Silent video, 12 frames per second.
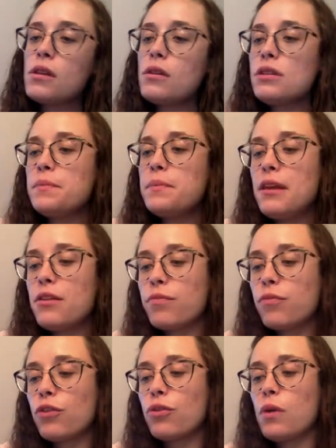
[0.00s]
So let's
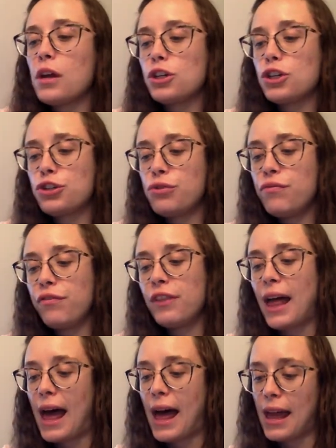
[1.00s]
play through Shoe
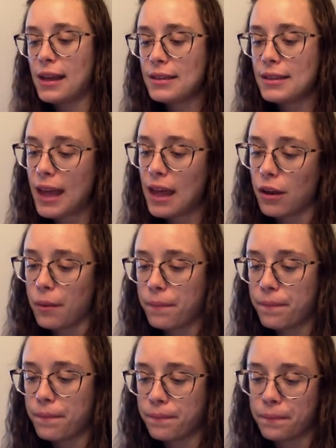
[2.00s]
Fly together.
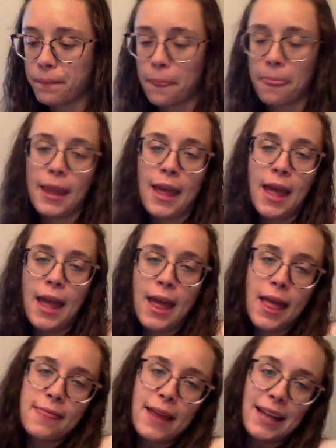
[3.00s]

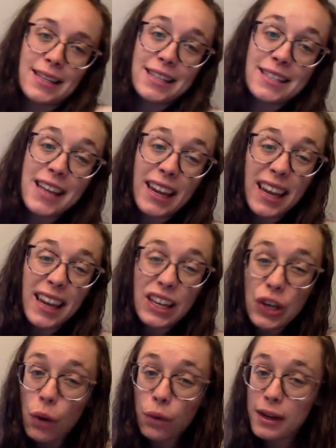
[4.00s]
That second
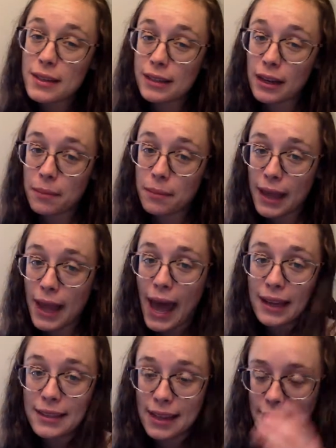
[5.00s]
note is going to be
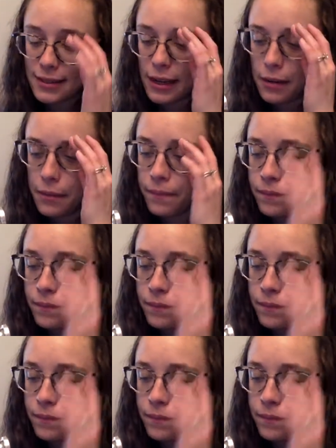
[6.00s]
accented.